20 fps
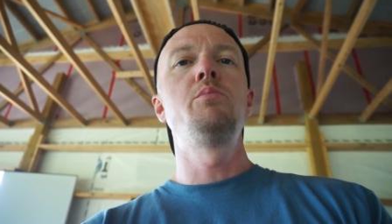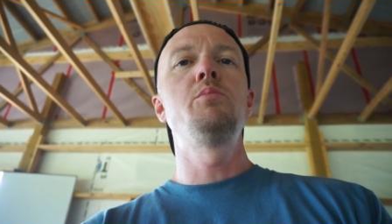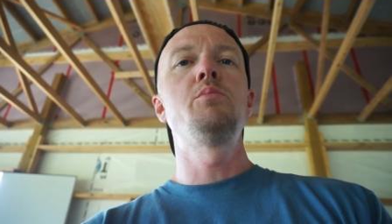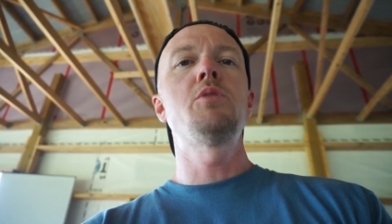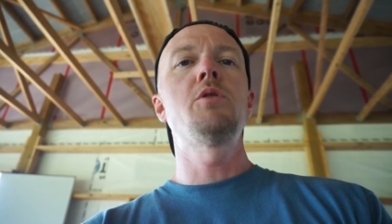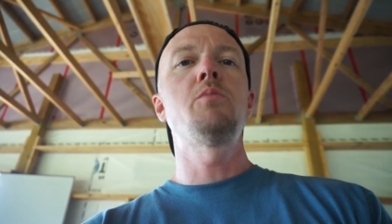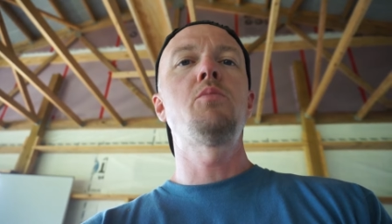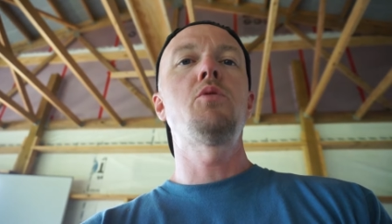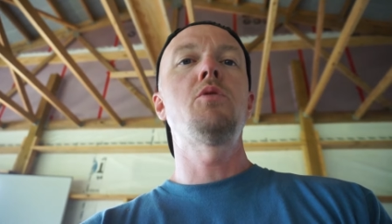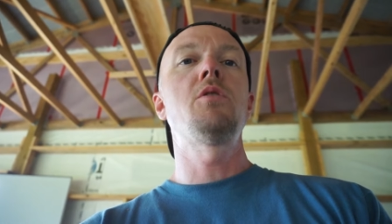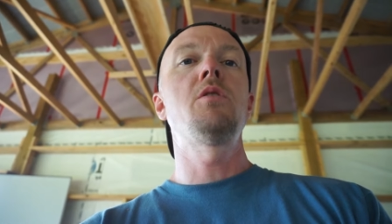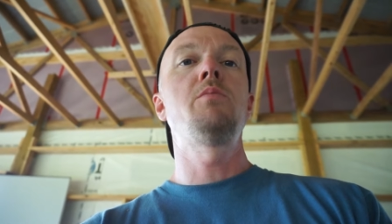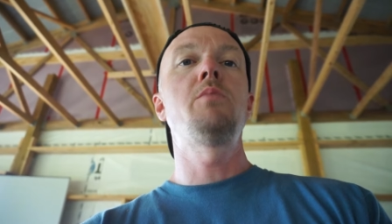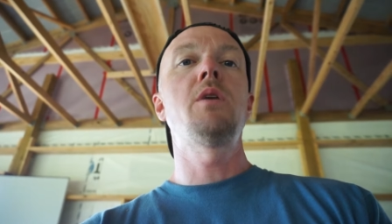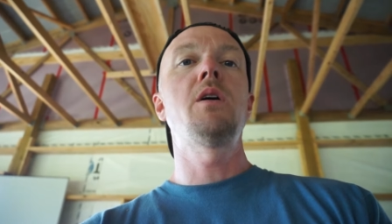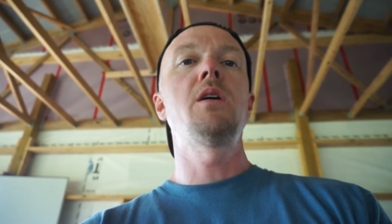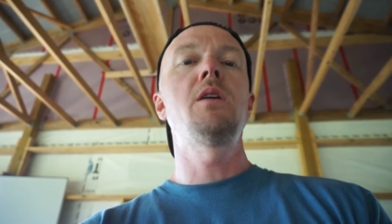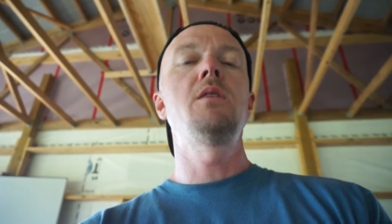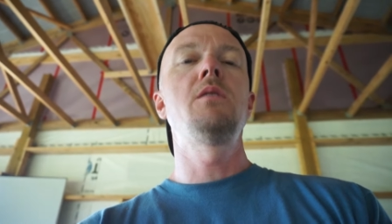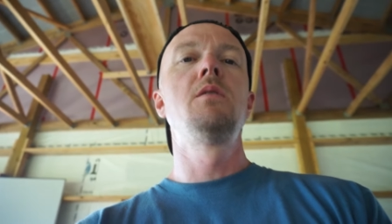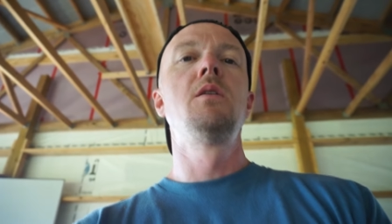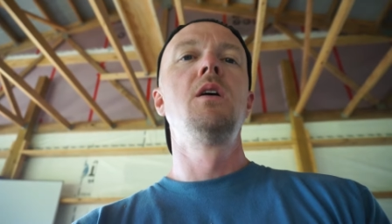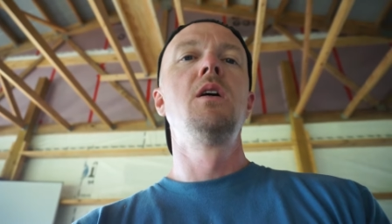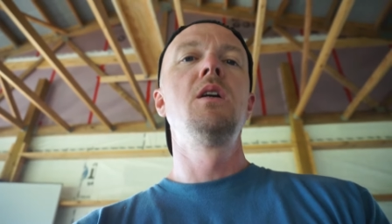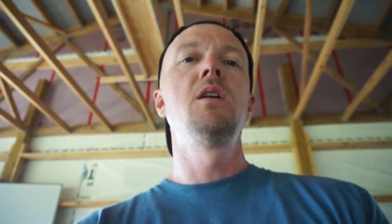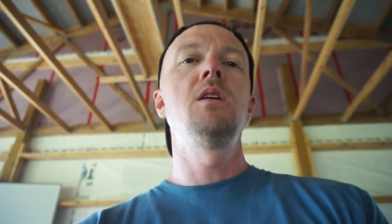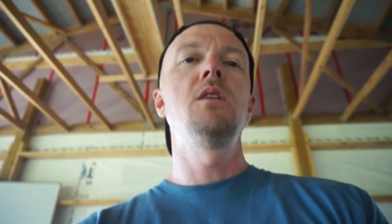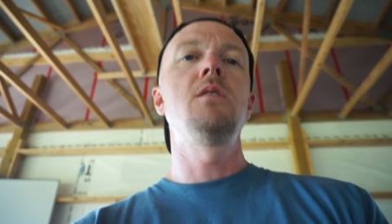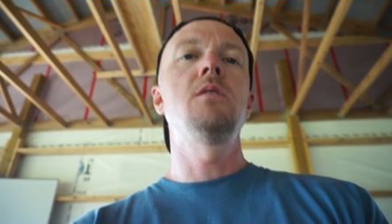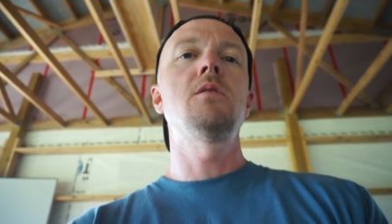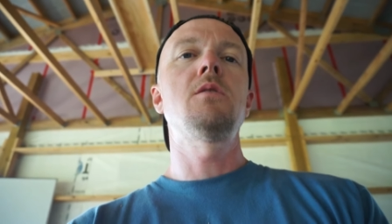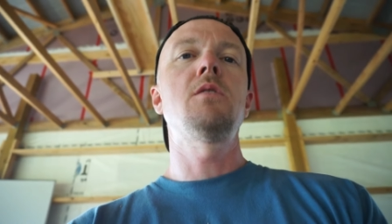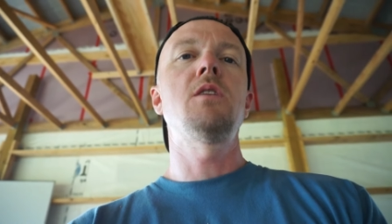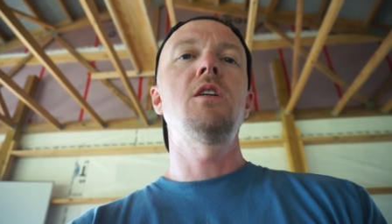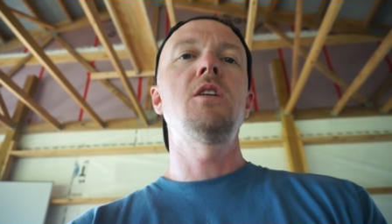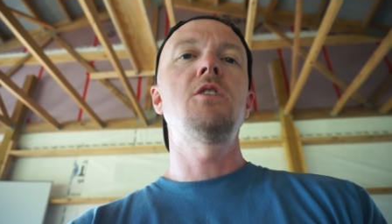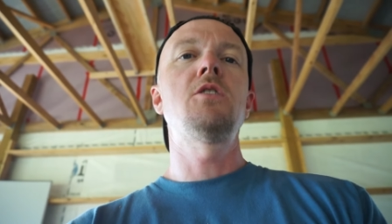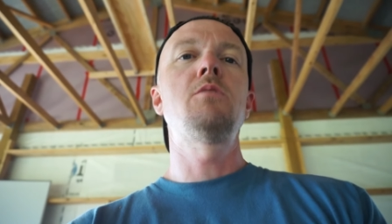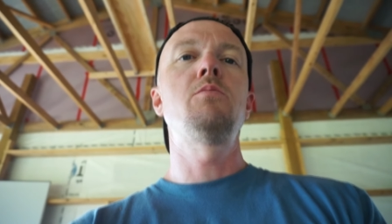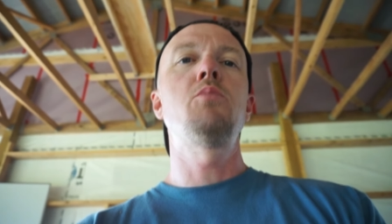supported by
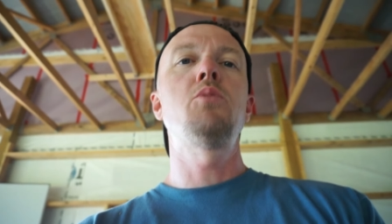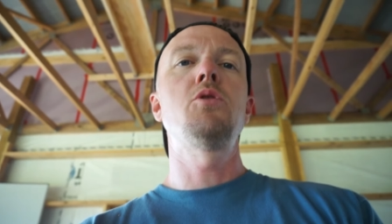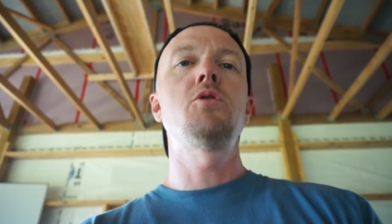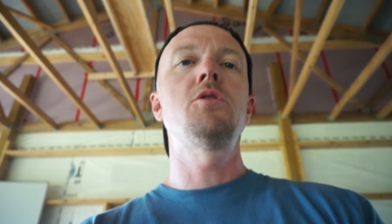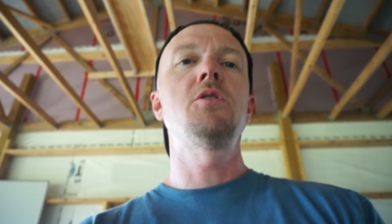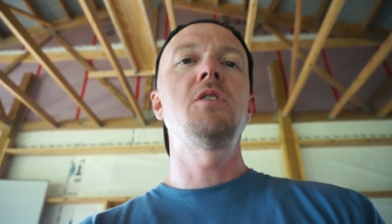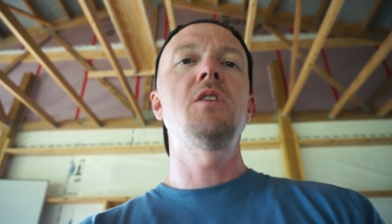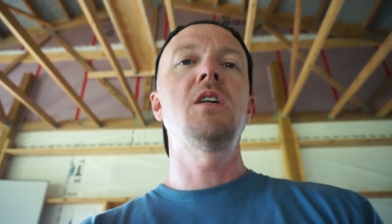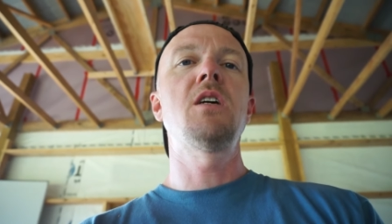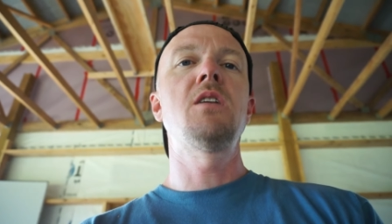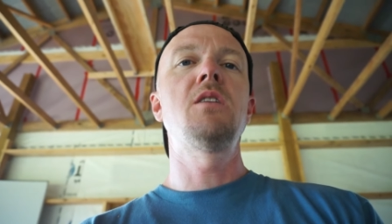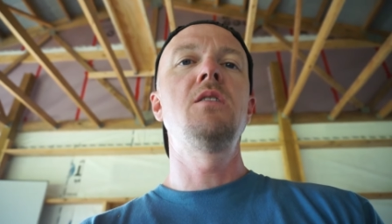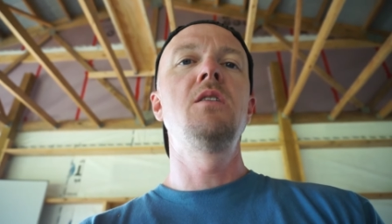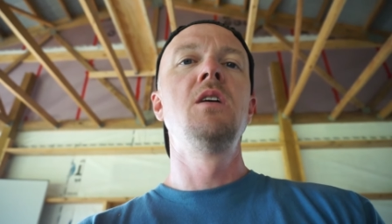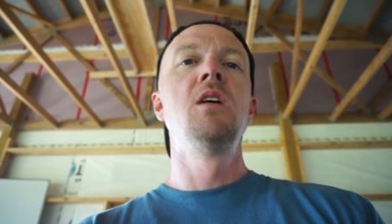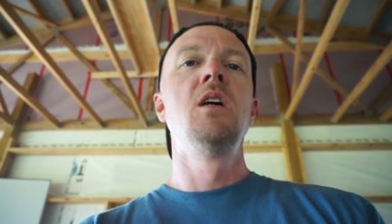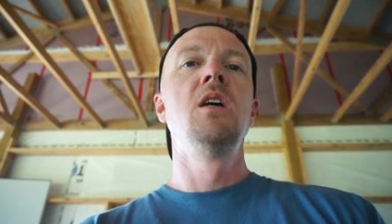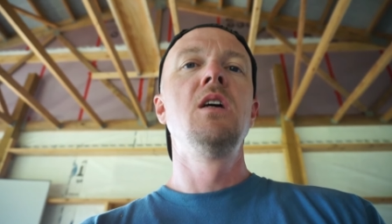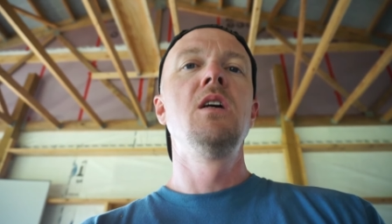insulation pushing on it.